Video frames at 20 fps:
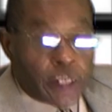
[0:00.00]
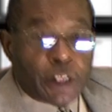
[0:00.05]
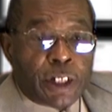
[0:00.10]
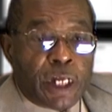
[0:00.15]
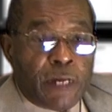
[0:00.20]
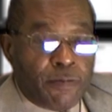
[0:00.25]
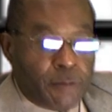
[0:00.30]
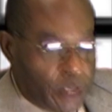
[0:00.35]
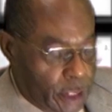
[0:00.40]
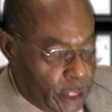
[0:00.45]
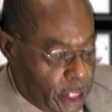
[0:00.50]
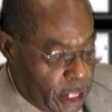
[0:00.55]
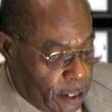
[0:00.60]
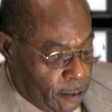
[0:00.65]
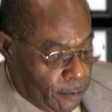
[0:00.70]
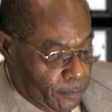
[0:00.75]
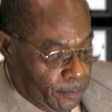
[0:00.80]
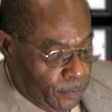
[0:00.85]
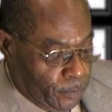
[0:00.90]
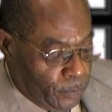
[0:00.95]
and savings
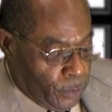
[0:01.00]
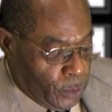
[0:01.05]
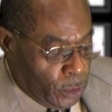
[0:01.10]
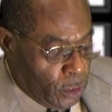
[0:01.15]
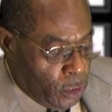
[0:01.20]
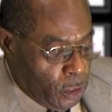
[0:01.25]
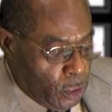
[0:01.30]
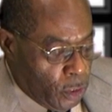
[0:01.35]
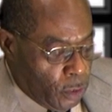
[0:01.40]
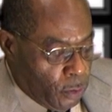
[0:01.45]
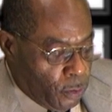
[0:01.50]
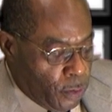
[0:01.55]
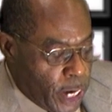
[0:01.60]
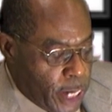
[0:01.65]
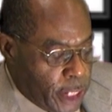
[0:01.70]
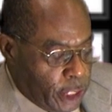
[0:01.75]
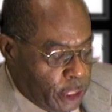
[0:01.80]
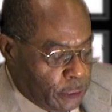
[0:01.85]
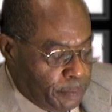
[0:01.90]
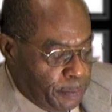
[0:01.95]
account.
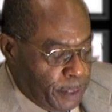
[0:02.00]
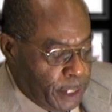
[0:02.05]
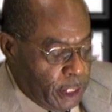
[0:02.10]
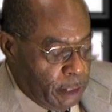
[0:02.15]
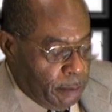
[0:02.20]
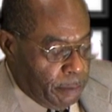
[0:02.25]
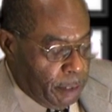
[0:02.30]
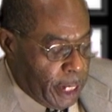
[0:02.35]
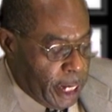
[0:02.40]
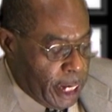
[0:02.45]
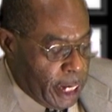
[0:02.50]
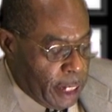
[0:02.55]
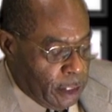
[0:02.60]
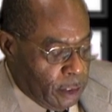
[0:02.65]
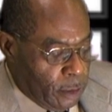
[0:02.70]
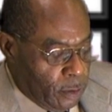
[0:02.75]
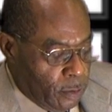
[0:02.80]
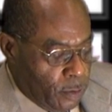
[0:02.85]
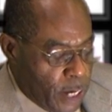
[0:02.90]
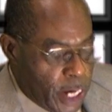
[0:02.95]
Create a spending
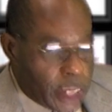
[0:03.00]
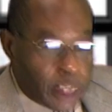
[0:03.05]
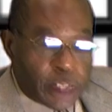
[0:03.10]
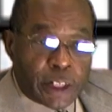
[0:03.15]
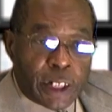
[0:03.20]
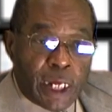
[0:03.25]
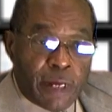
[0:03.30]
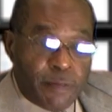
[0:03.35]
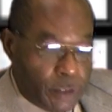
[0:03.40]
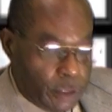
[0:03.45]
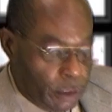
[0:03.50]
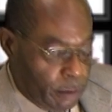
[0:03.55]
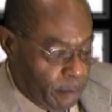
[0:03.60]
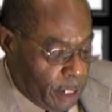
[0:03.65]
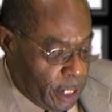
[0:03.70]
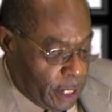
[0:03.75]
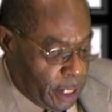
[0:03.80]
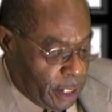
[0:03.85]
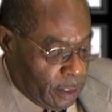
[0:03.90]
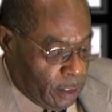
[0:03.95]
plan, create a savings
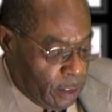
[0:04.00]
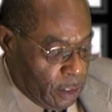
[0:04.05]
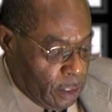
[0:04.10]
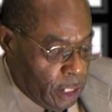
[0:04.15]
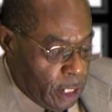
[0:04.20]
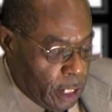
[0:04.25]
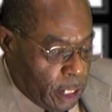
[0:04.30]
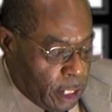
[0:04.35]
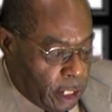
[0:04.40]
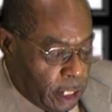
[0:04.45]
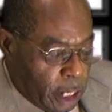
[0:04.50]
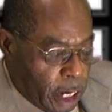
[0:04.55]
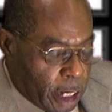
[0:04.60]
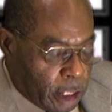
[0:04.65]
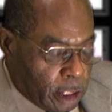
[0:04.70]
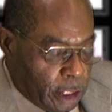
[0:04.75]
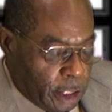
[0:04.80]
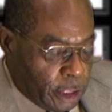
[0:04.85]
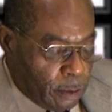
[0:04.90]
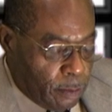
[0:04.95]
plan.
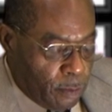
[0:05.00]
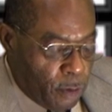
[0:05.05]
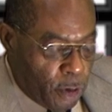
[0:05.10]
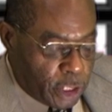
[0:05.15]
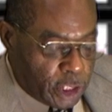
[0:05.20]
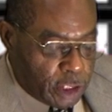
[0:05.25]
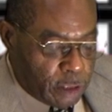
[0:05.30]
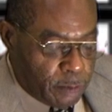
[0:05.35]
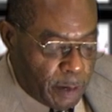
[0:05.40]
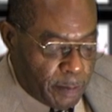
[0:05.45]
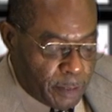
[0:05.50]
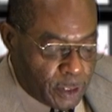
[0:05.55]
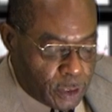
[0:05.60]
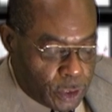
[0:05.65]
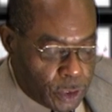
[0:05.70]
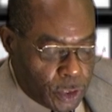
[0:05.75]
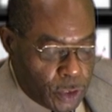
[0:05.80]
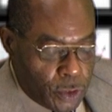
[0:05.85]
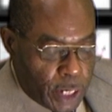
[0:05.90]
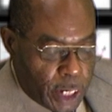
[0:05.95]
Calculate the mortgage payments
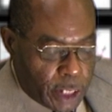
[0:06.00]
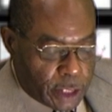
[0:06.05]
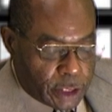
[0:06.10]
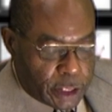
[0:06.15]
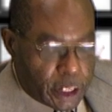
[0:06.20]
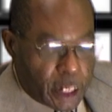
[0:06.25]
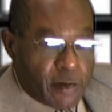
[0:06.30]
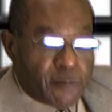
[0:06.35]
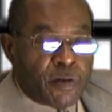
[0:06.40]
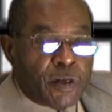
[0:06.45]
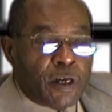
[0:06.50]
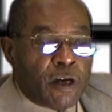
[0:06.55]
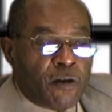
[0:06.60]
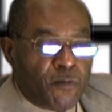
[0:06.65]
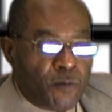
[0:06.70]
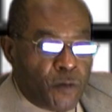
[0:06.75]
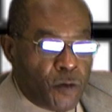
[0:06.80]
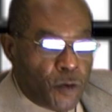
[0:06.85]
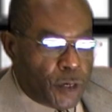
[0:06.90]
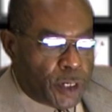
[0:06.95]
you can safely
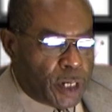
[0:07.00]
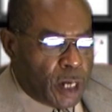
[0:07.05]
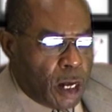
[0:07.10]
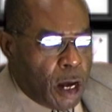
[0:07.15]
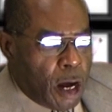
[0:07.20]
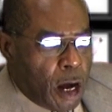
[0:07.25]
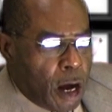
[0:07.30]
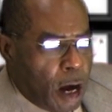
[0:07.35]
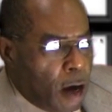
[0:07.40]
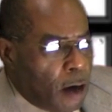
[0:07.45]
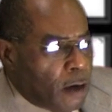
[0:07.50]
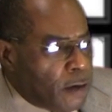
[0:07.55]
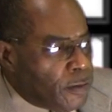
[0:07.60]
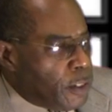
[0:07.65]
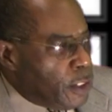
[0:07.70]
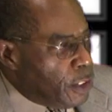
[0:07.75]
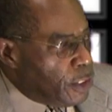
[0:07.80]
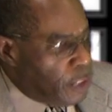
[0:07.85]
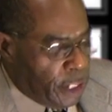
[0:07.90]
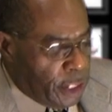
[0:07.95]
afford. All of
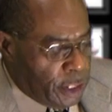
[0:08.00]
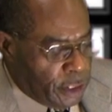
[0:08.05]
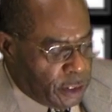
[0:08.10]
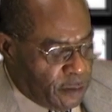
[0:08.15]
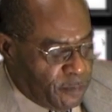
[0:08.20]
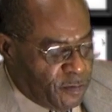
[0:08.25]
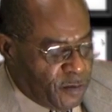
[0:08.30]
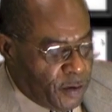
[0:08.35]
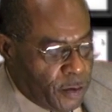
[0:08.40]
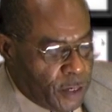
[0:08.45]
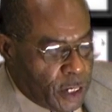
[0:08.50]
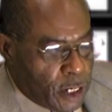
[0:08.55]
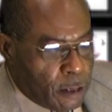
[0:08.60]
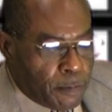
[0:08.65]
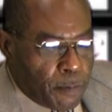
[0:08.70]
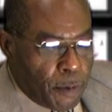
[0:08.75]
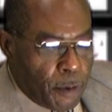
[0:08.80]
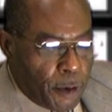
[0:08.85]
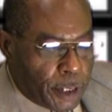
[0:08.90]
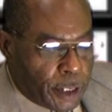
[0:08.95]
these things are very
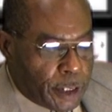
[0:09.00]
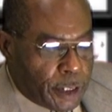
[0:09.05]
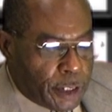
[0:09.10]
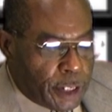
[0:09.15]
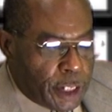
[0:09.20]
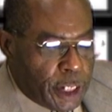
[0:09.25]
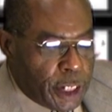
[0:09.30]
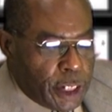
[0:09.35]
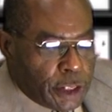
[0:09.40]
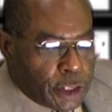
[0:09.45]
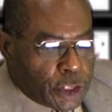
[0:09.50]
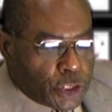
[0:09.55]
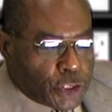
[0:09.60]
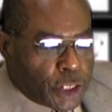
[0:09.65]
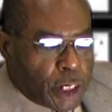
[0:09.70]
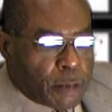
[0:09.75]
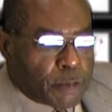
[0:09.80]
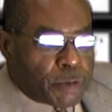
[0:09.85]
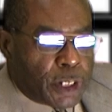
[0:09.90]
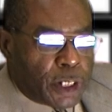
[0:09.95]
important. These are
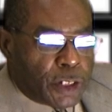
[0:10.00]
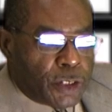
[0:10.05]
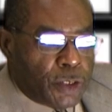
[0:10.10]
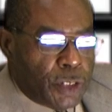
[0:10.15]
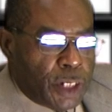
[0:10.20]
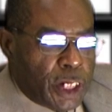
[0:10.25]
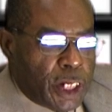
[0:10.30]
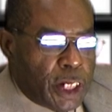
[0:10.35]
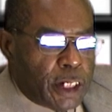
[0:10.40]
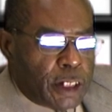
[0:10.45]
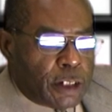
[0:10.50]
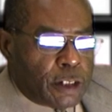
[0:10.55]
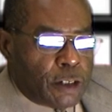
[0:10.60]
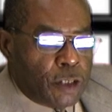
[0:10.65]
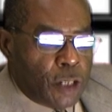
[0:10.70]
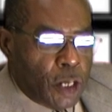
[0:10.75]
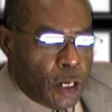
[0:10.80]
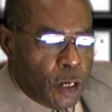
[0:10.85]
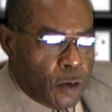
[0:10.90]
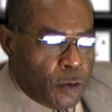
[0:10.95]
steps that you need to
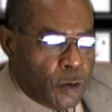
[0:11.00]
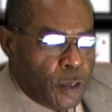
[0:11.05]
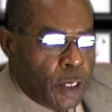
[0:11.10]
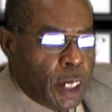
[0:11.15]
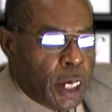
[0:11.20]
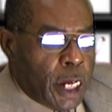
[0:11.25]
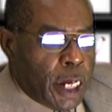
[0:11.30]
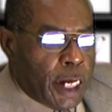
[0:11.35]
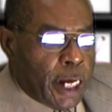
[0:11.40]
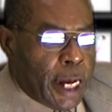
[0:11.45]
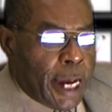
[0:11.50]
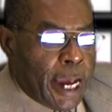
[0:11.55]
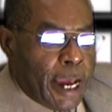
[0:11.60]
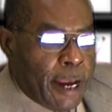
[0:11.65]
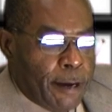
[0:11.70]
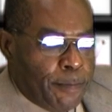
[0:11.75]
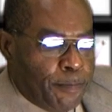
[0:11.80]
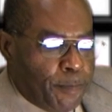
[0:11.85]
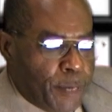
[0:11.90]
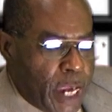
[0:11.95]
know
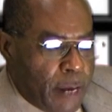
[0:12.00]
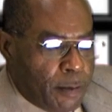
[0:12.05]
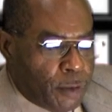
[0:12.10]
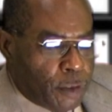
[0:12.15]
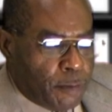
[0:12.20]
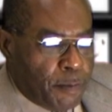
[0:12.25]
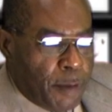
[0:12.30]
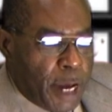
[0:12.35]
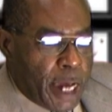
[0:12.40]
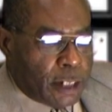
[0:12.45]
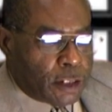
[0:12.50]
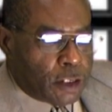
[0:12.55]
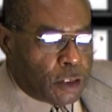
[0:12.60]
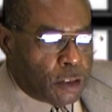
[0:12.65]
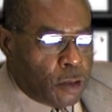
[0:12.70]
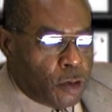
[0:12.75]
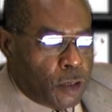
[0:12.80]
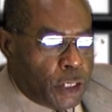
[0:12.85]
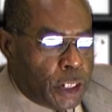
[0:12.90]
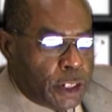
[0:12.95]
and be able to
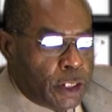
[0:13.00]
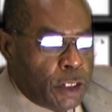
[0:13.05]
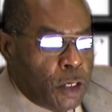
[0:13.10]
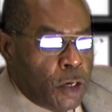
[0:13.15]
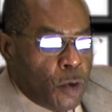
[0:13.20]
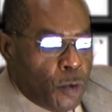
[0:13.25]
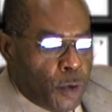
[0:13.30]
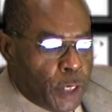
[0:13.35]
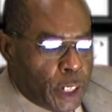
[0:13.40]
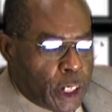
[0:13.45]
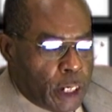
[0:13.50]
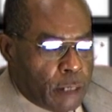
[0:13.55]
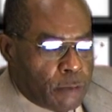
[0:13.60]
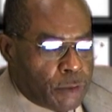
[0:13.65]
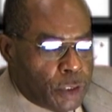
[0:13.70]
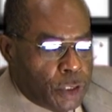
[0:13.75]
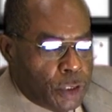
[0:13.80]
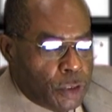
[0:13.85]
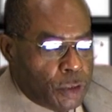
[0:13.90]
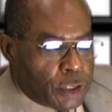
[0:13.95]
master on when it
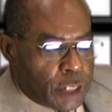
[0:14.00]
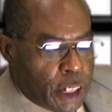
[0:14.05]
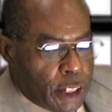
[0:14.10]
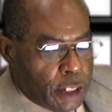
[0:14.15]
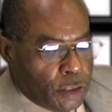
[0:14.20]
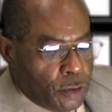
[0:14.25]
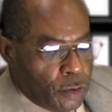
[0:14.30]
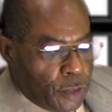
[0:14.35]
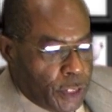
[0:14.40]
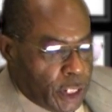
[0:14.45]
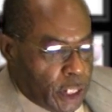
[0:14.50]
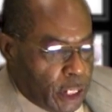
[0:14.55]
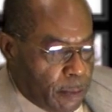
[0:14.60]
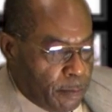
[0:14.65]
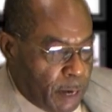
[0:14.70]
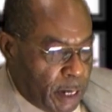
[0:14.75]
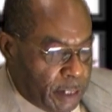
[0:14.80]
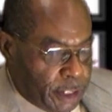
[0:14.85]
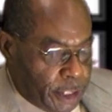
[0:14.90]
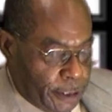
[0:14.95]
comes to you, say, doing a
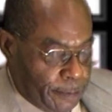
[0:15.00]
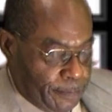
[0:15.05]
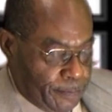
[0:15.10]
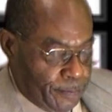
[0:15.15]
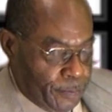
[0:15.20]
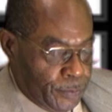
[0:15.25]
budget.